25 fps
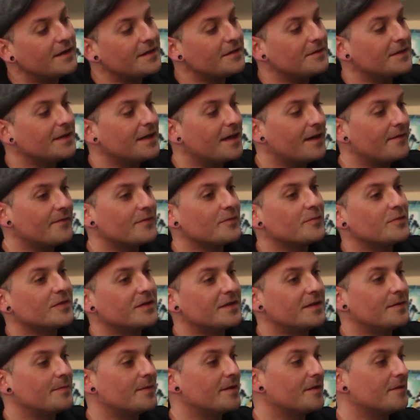I only ever
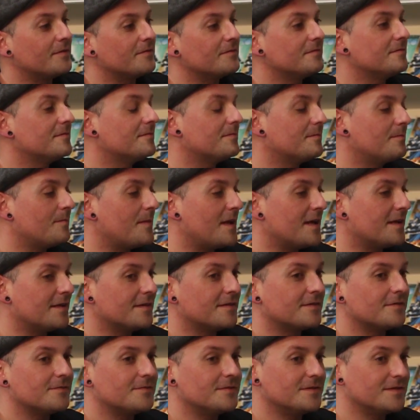worry about
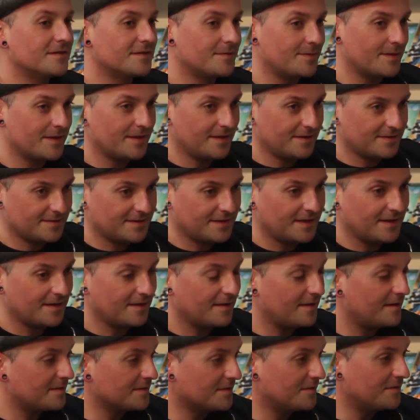making someone's experience in
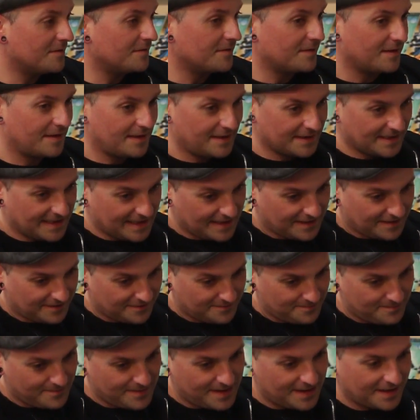here as good and
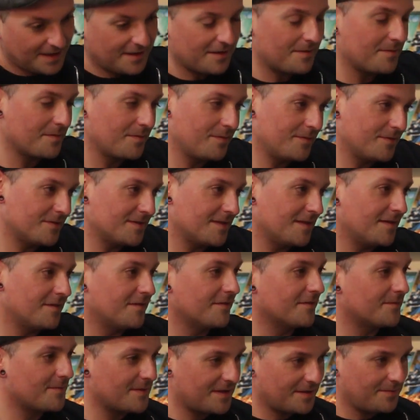getting as many comic books
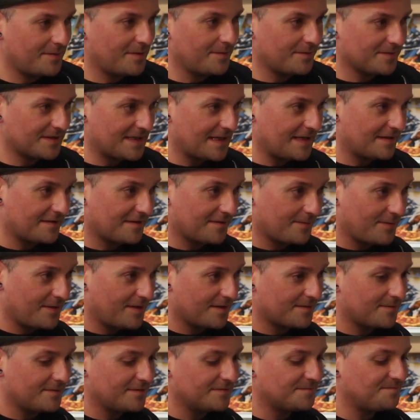into as many people's hands as
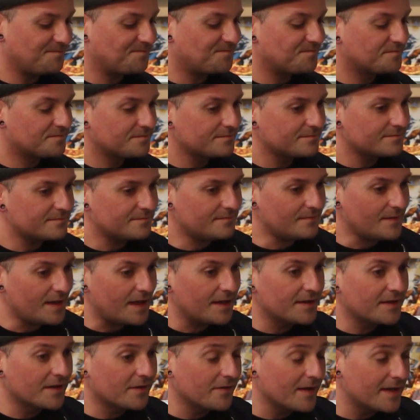possible.
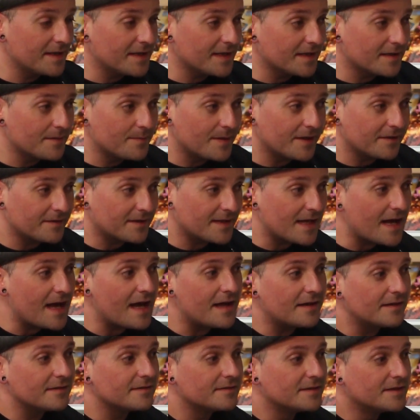The great thing about
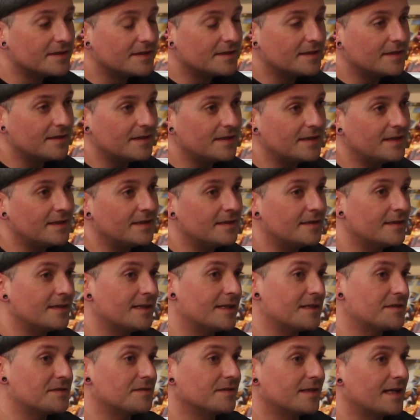that in
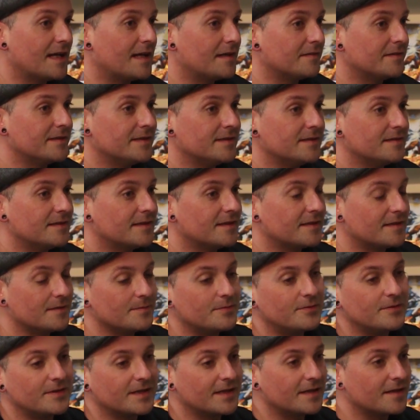the National Gallery that
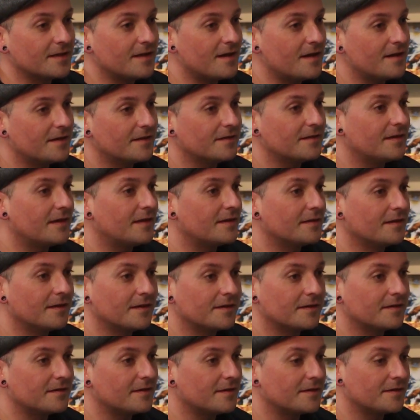they're putting it on,
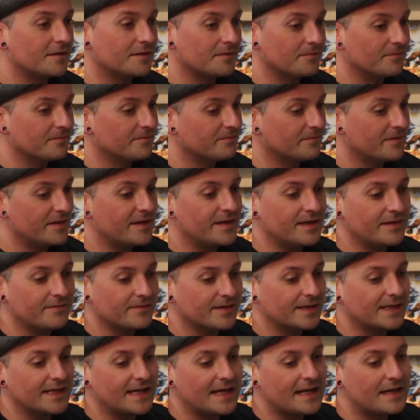and I
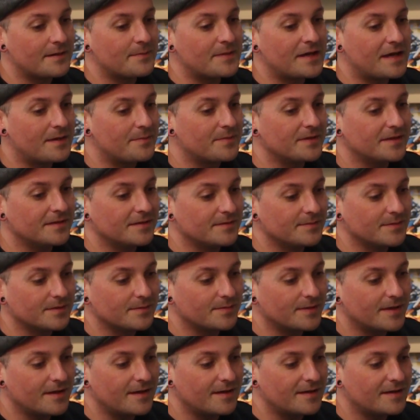really, really am happy to
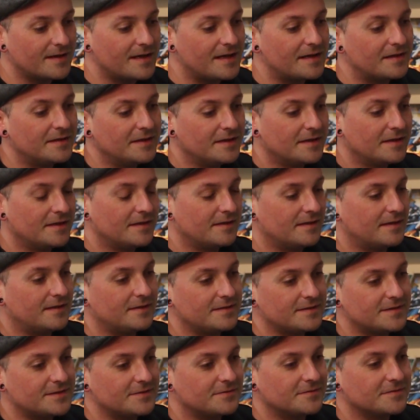be a part of that,
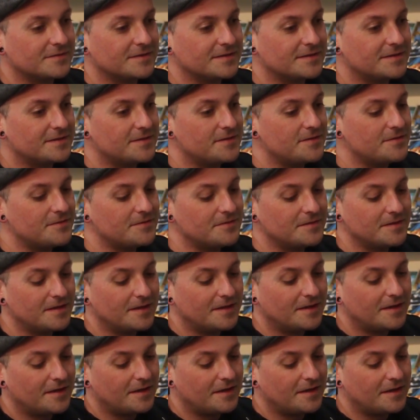and the store is too.